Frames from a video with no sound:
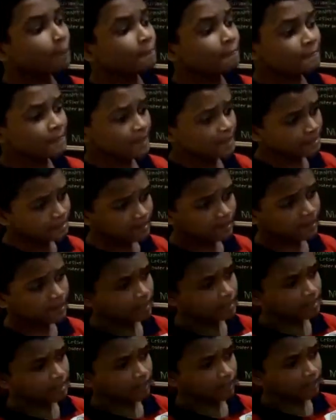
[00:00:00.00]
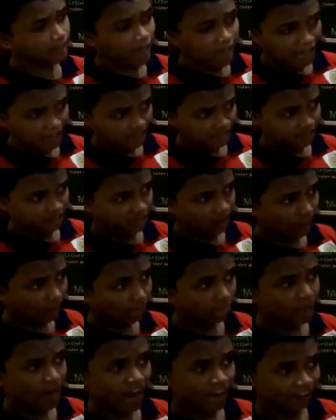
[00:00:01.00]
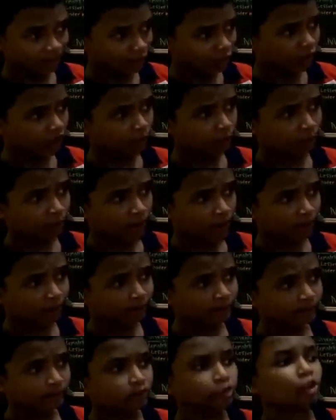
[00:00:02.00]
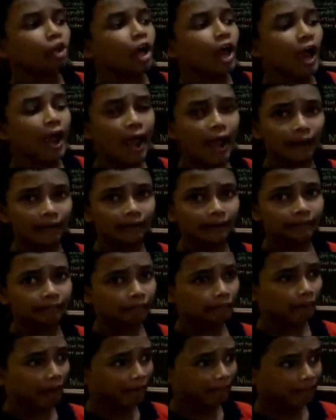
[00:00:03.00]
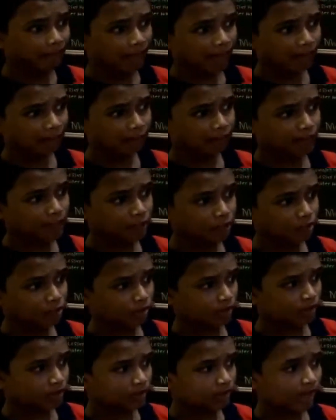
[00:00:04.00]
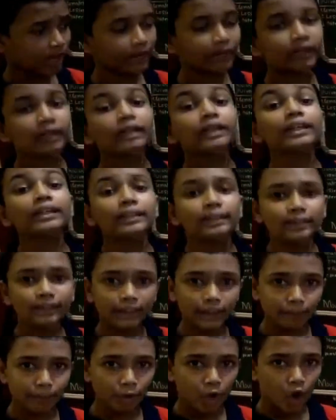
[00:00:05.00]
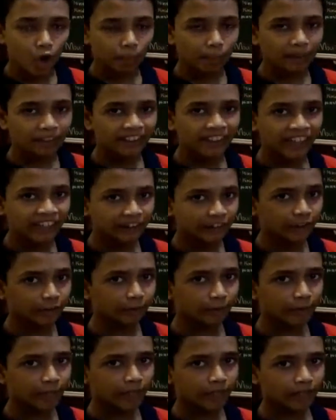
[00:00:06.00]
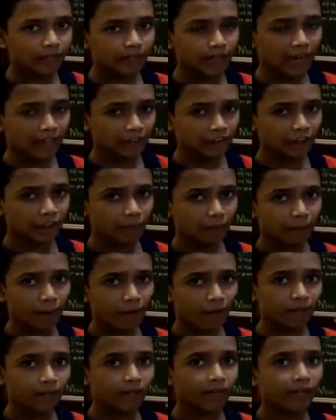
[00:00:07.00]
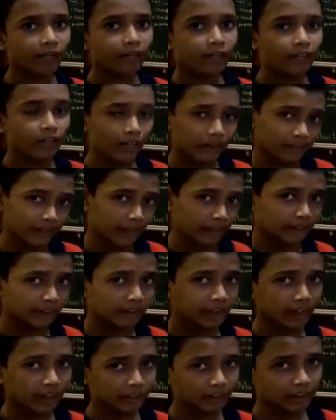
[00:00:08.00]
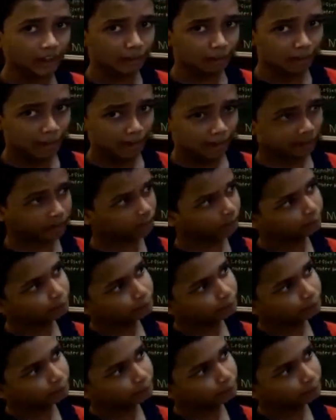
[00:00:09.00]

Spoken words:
This region has some national parks and wildlife sanctuaries like Jim Corbett National Park and Rajaji National Park.